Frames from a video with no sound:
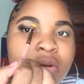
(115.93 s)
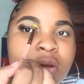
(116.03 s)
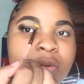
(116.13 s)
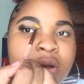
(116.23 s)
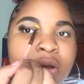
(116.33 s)

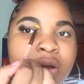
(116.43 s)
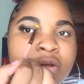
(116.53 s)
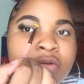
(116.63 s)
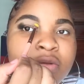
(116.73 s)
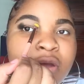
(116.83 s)
And we're gonna
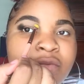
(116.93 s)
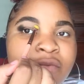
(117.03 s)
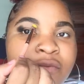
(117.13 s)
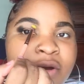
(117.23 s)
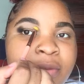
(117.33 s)
start
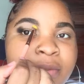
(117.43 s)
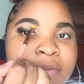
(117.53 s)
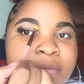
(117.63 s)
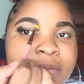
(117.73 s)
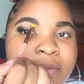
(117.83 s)

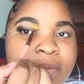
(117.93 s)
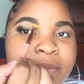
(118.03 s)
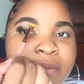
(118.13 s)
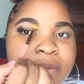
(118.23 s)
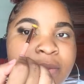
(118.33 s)
from
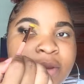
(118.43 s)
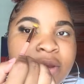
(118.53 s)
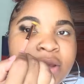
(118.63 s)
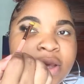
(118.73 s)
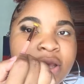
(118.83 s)

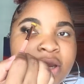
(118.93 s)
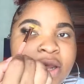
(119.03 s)
in,